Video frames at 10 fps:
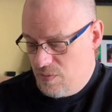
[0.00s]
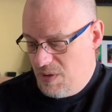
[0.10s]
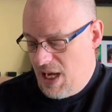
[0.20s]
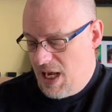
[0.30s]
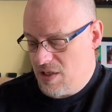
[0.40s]

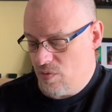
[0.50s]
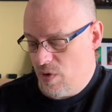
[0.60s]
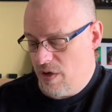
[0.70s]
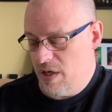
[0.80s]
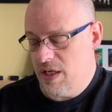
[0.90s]
be asked
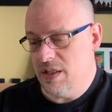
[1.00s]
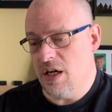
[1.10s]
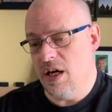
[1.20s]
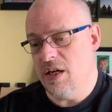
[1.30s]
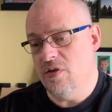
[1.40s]
where he had
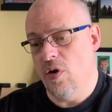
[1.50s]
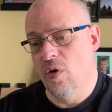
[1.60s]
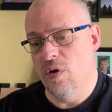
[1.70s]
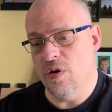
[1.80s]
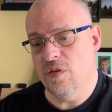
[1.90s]
got his
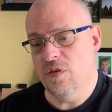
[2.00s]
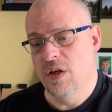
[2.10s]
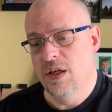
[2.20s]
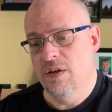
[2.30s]
horse